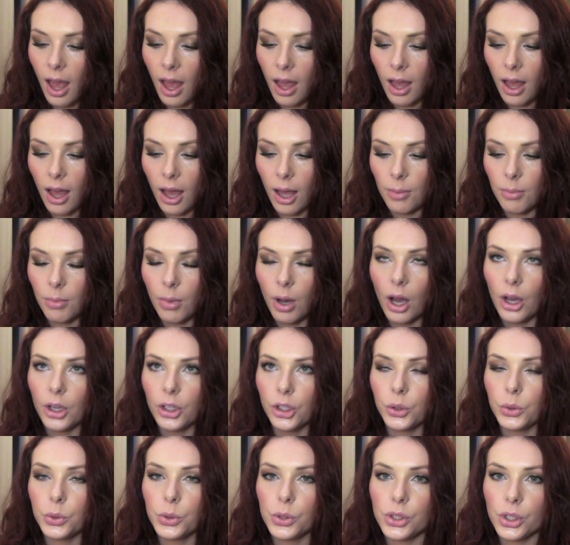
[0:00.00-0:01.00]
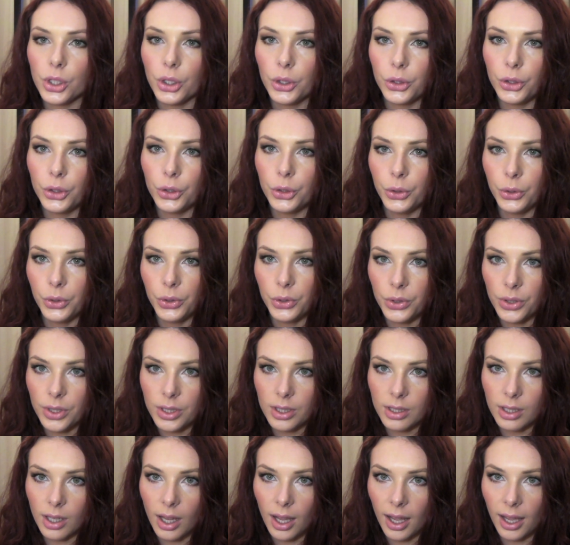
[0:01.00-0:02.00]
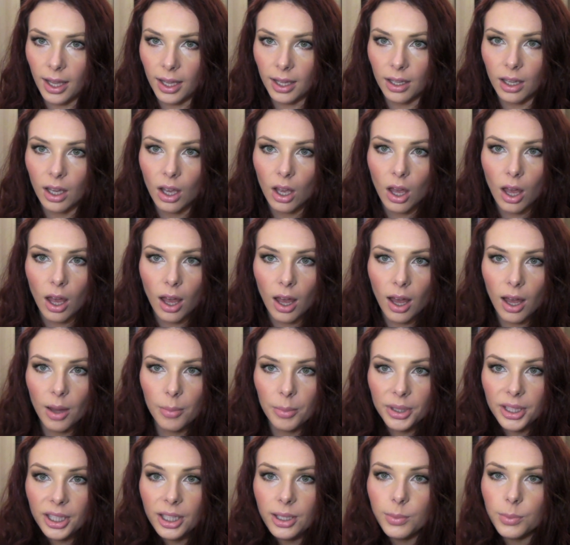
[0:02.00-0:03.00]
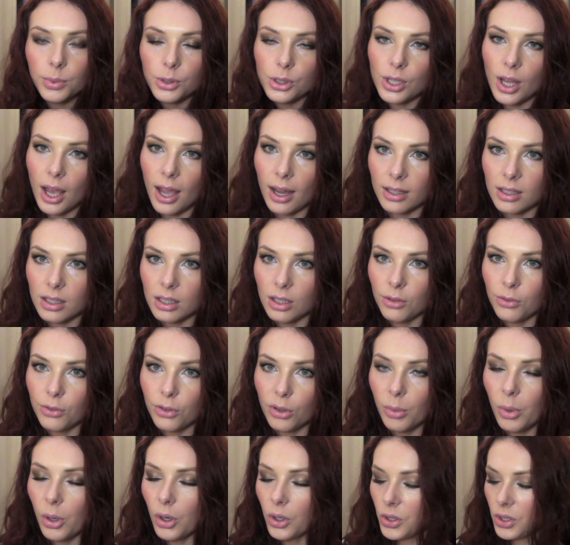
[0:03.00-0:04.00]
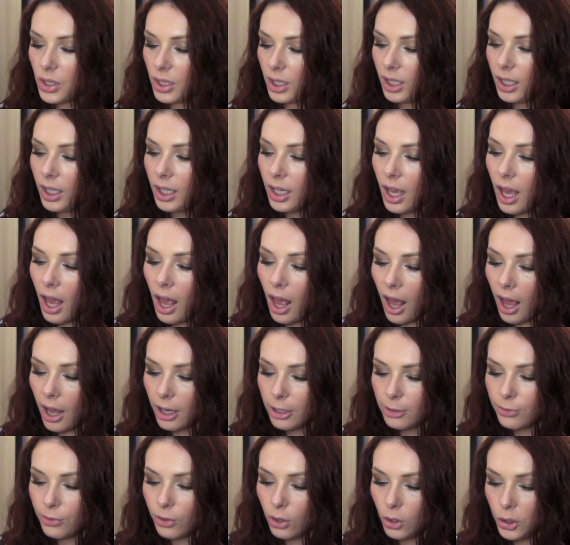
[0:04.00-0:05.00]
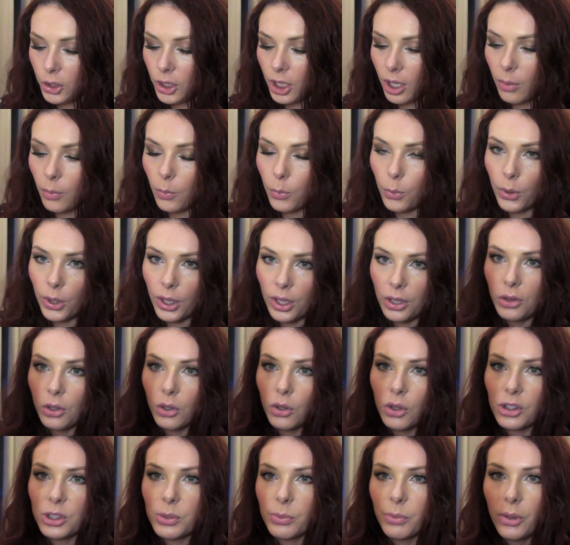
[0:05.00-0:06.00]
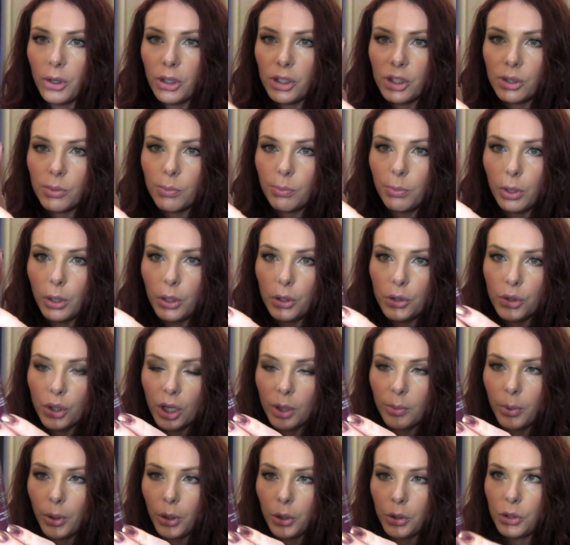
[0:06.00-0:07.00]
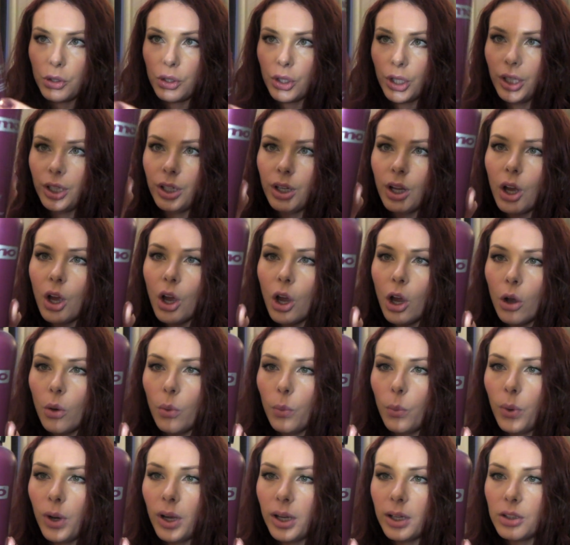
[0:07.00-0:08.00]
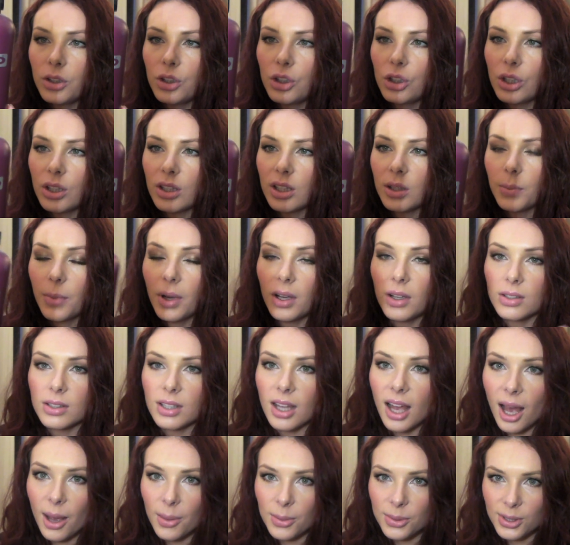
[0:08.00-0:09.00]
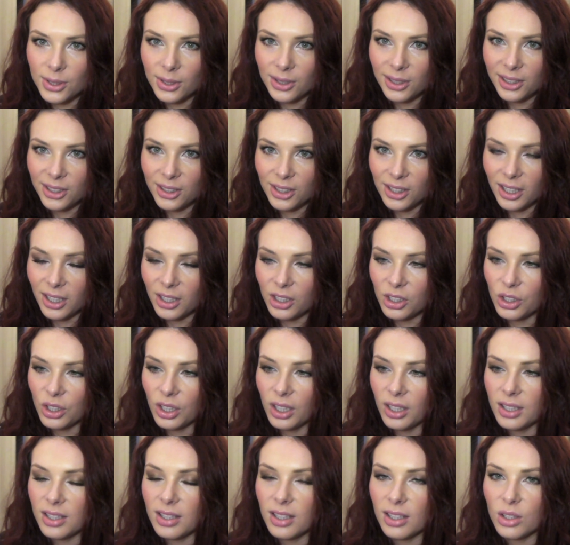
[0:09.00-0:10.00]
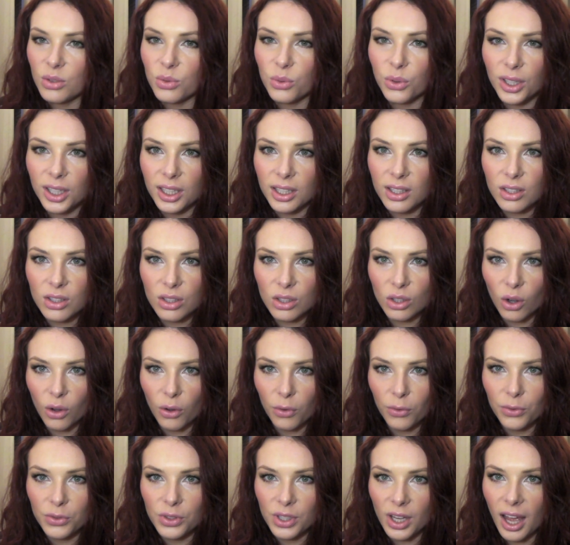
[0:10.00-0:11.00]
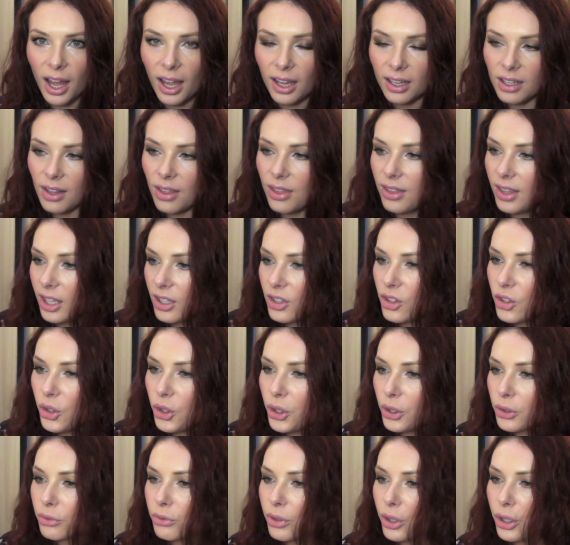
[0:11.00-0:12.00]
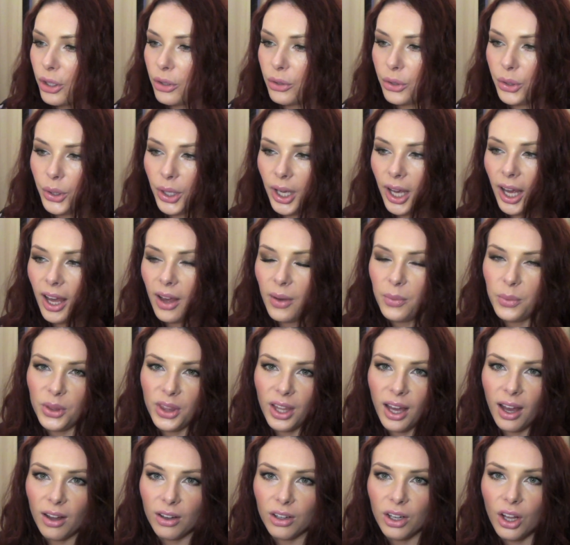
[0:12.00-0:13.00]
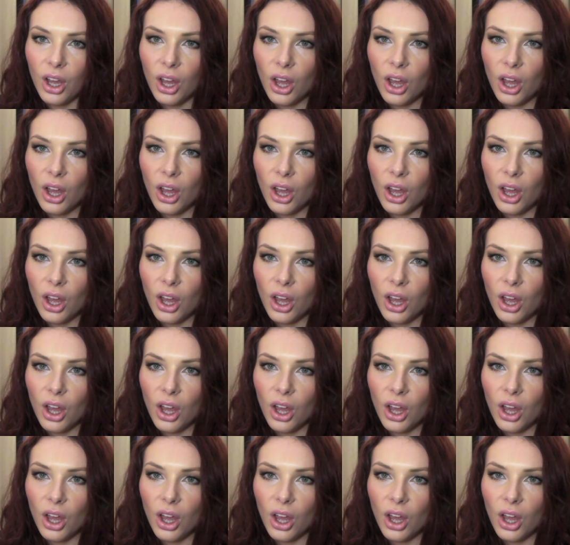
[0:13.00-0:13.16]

I also used a heat protector from Aussie and followed up with Osmo's blow dry potion, which smells absolutely delicious. It's really soft and thin, so you can run it through your hair without